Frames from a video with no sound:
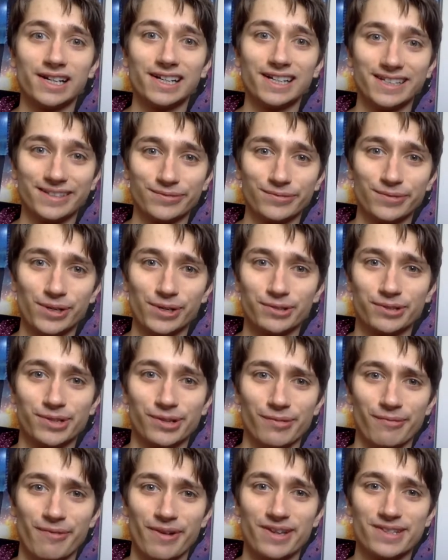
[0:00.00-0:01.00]
and
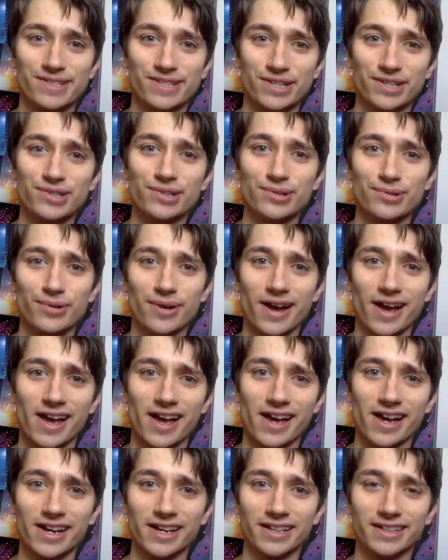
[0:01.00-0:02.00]
welcome to
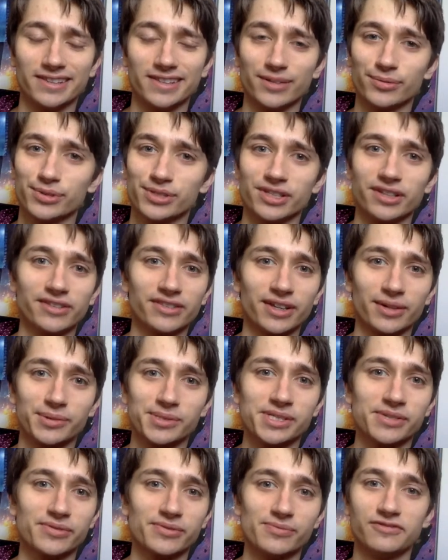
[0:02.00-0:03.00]
that
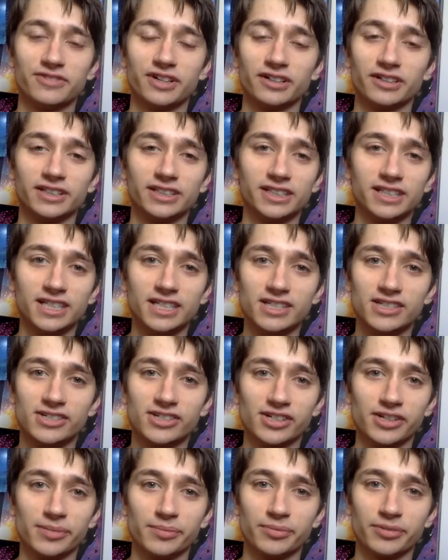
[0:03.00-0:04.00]
was a very
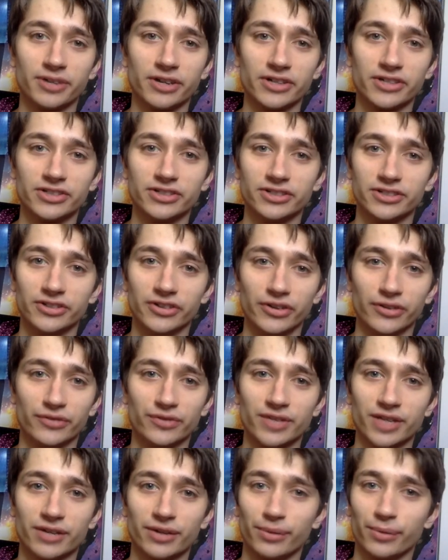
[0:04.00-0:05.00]
niche impression of
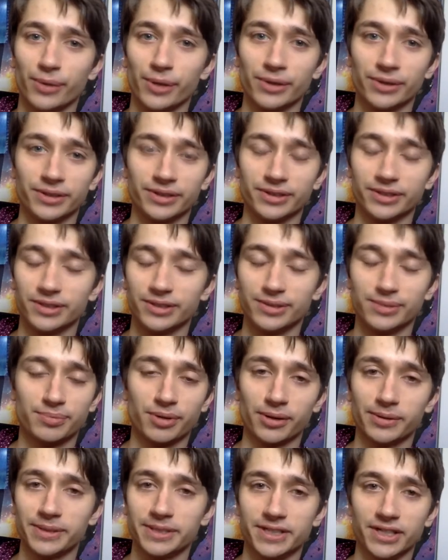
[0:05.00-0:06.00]
Terry Wogan. You
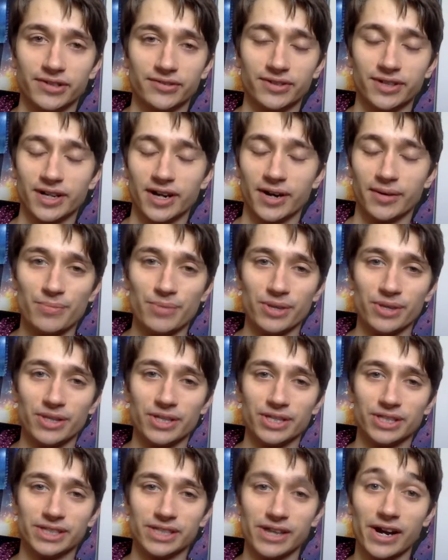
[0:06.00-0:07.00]
probably don't even know, but
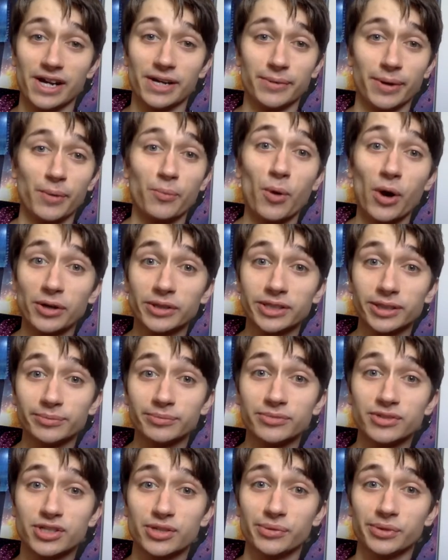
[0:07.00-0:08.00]
there you go. Anyway,
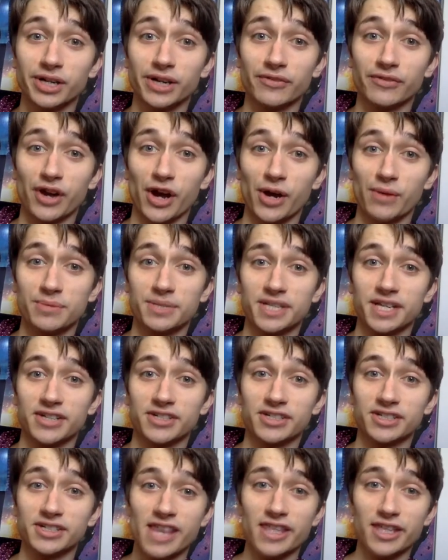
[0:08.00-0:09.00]
welcome to another home
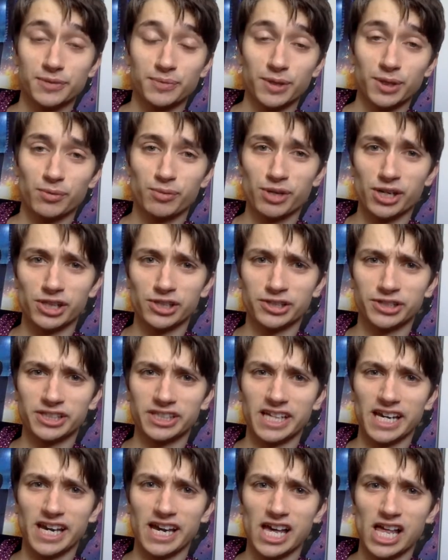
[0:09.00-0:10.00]
session. This week we are
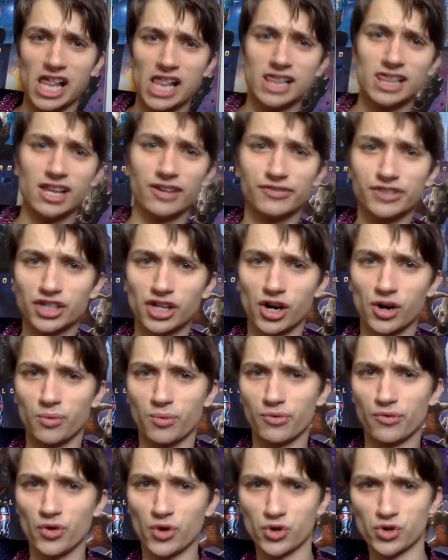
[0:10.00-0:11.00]
looking at loving God
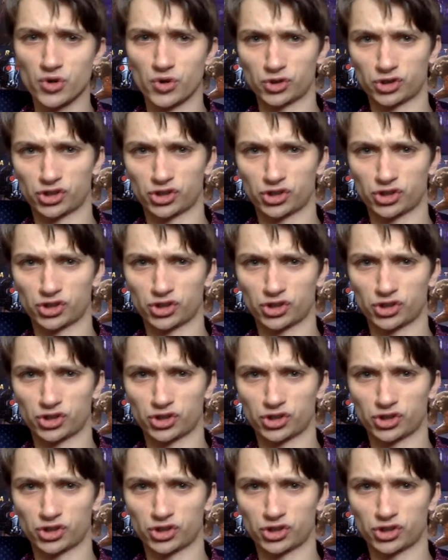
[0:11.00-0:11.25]
with all your